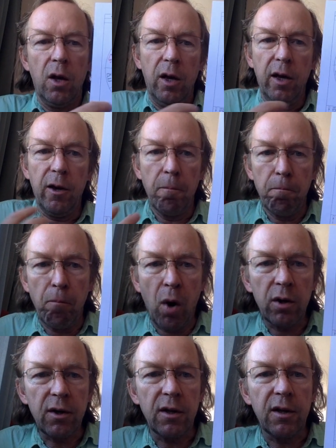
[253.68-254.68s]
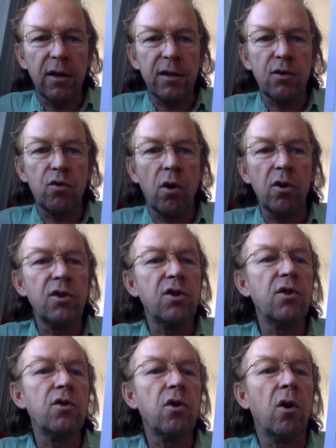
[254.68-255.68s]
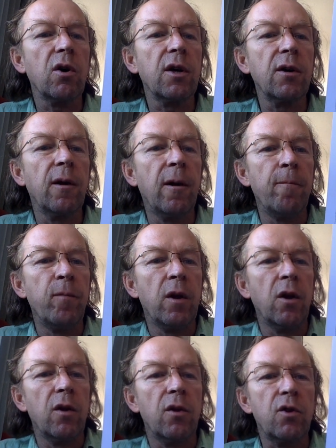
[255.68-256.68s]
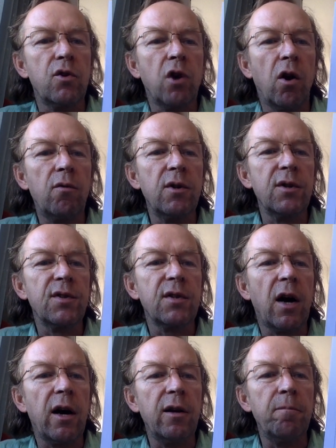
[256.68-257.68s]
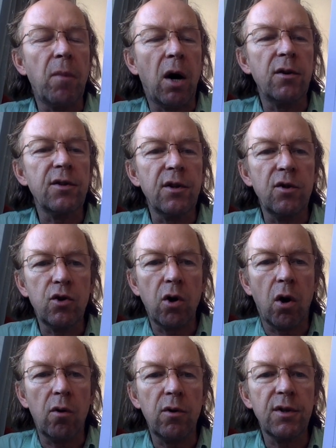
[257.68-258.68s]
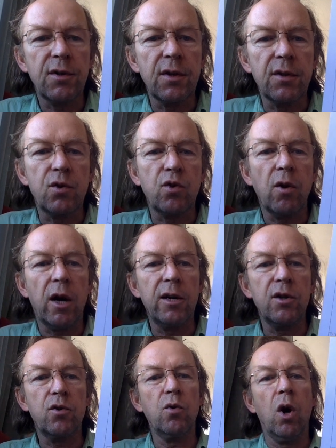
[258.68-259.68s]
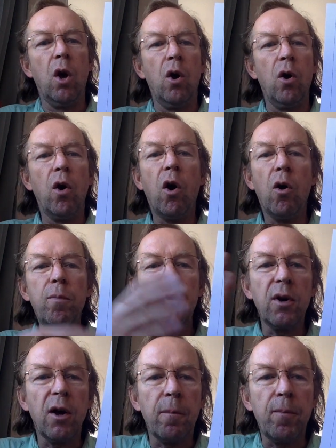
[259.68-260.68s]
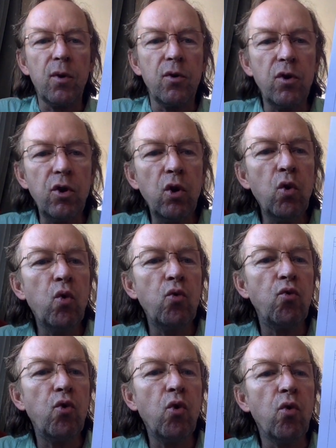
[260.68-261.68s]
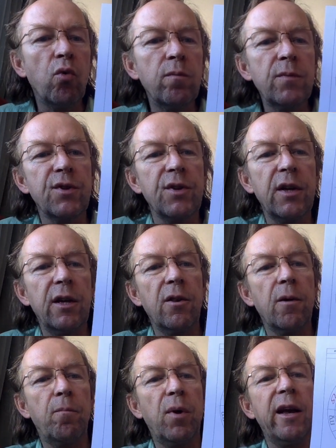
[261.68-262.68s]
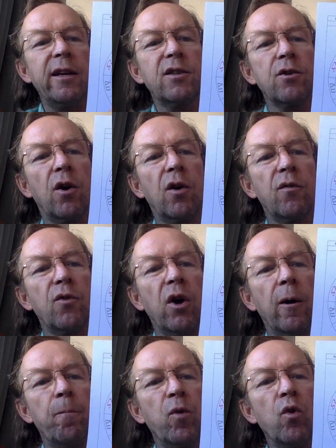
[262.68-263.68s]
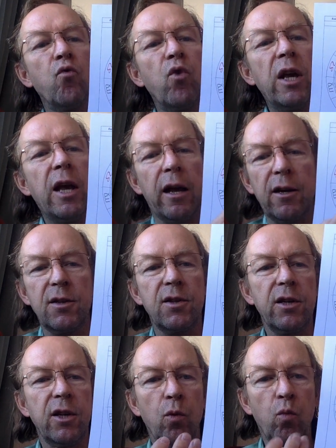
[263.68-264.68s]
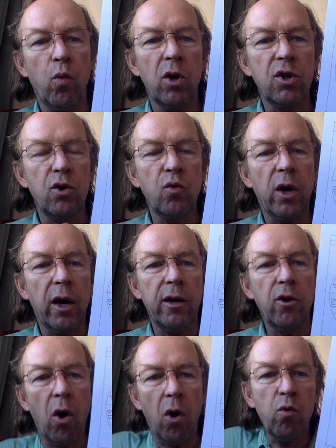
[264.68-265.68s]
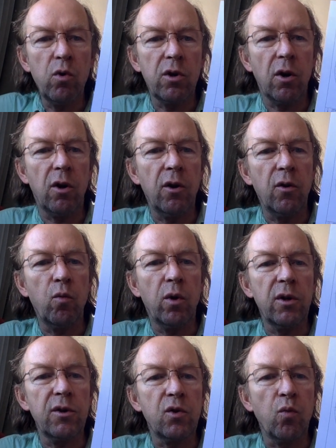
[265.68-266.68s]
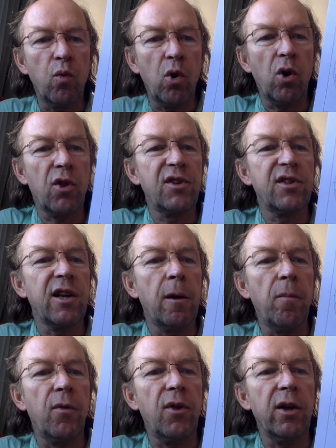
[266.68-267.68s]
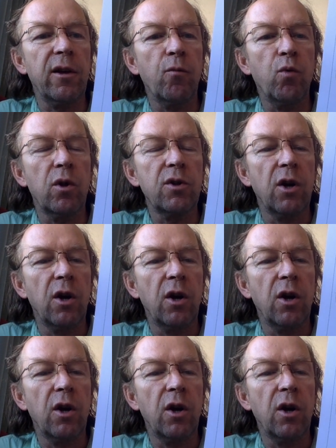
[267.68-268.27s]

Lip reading: In a modern astrology talking, the Taurus sign, Mars in Taurus, is trying to open up new rooms in the place of reality, what you can hold on, what is worth something, what